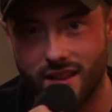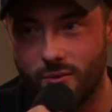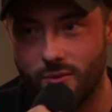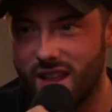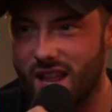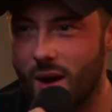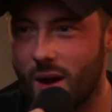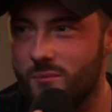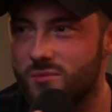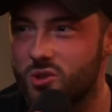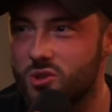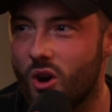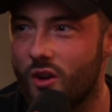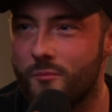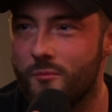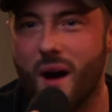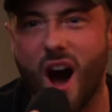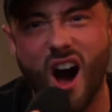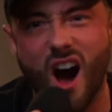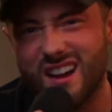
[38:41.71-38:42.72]
The way that I'm sort of
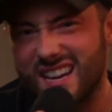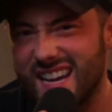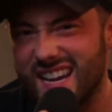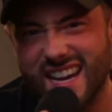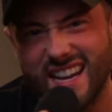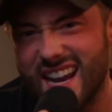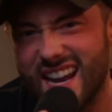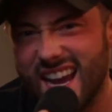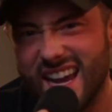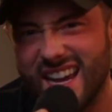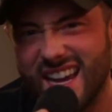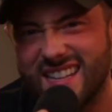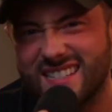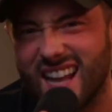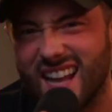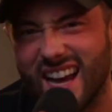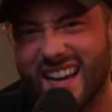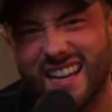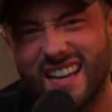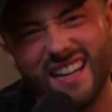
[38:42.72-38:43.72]
marketing it is
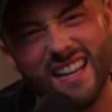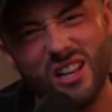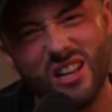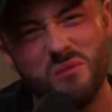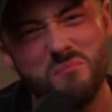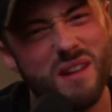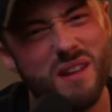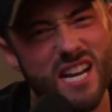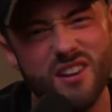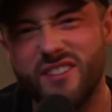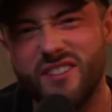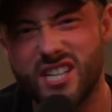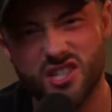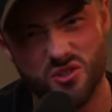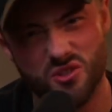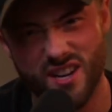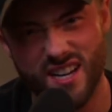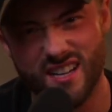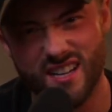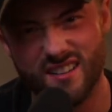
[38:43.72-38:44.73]
like a little mini
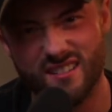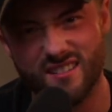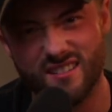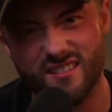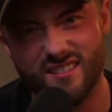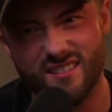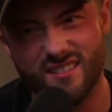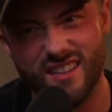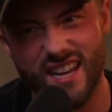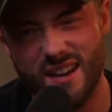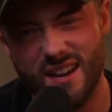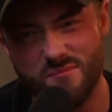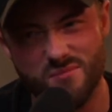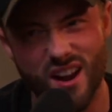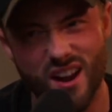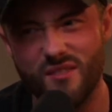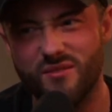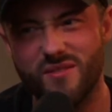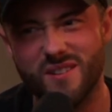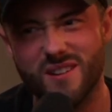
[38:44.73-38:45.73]
retreat in
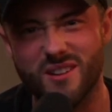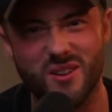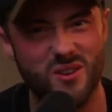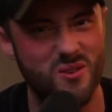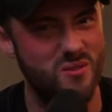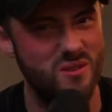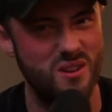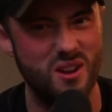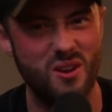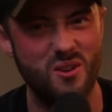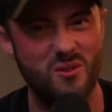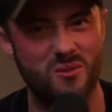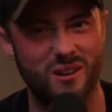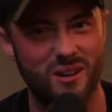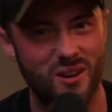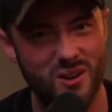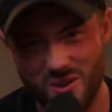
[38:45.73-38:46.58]
Bradford. Who knew?